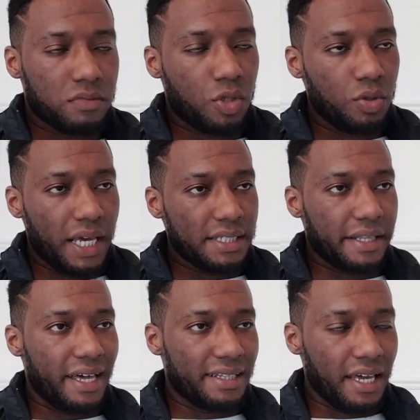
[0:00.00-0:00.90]
two days
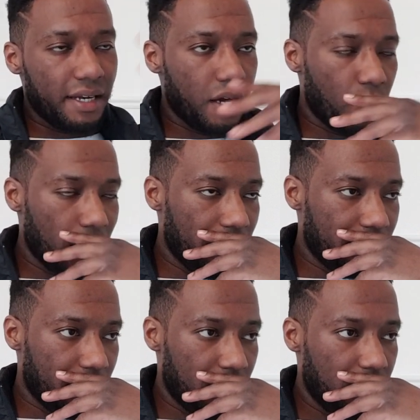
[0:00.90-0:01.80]
later, day later,
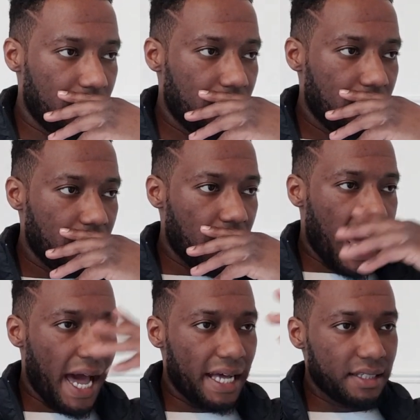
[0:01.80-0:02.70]
whatever.
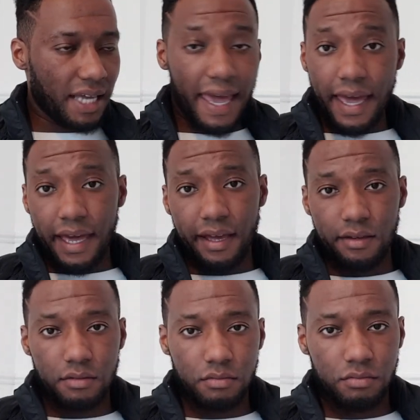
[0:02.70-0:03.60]
And air. Eh,
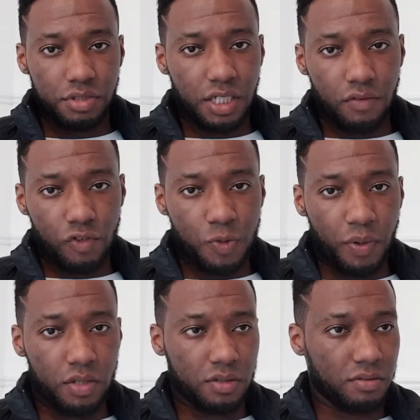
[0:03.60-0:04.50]
she didn't
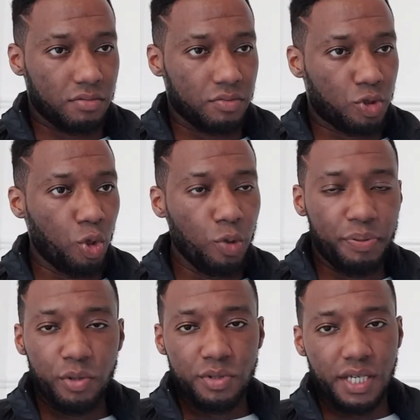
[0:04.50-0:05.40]
respond. Two
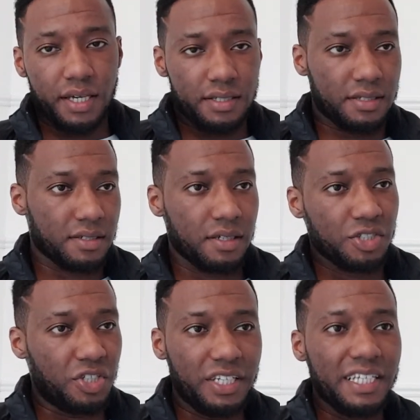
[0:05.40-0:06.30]
blue ticks.
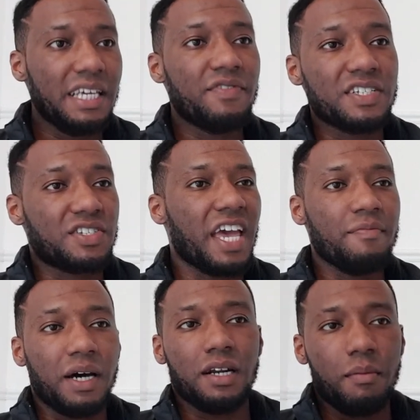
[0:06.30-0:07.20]
She didn't even
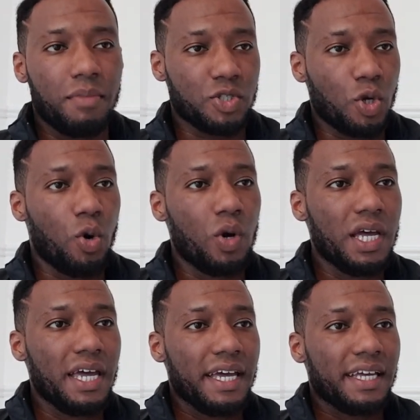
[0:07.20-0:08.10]
save my number. So
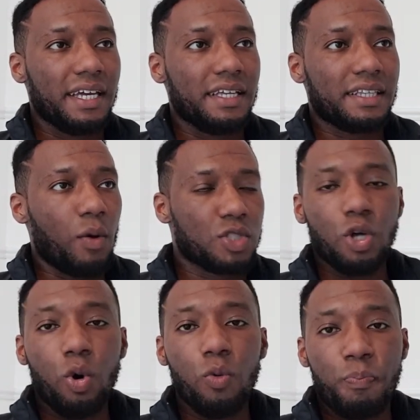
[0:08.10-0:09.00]
there was
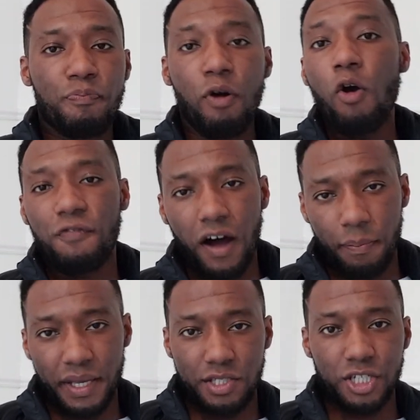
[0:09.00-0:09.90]
no profile
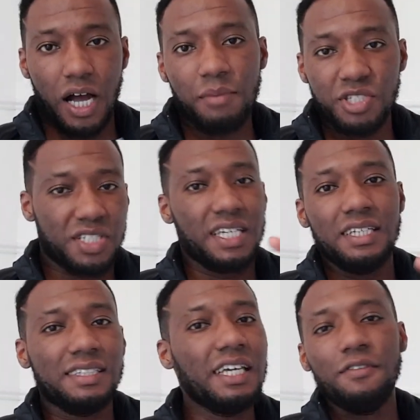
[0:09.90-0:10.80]
picture. I'm just
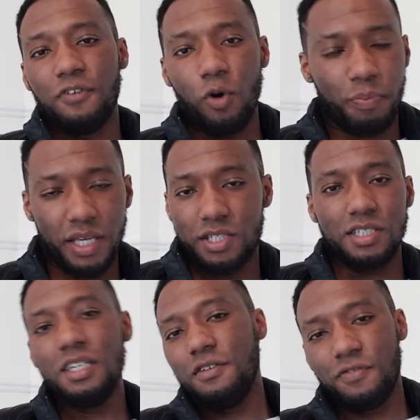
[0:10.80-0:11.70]
seeing default picture,
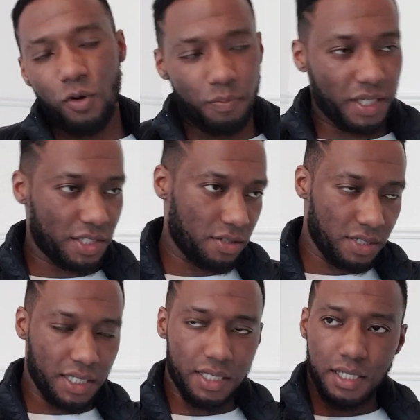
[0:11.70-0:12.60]
default picture,
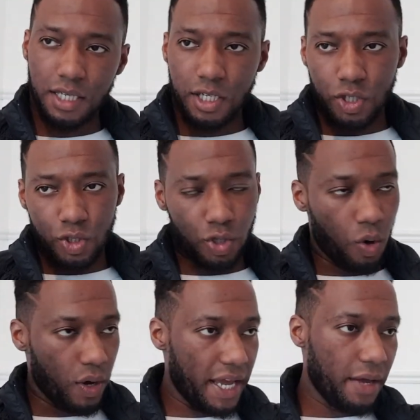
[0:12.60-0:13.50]
innit?
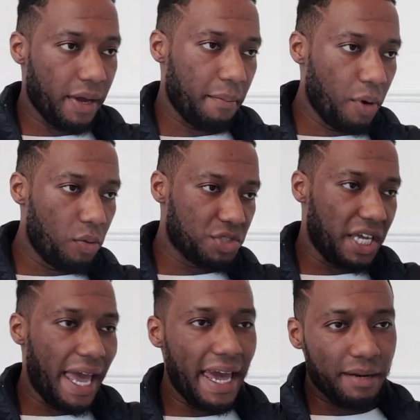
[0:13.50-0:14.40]
So anyway, boom,
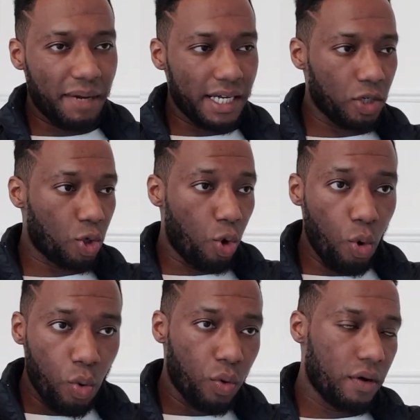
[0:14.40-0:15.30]
she aired, man.
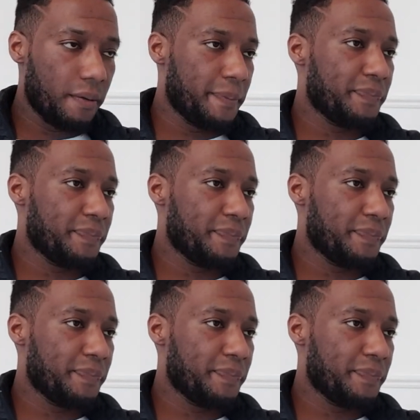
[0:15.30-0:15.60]
Cool.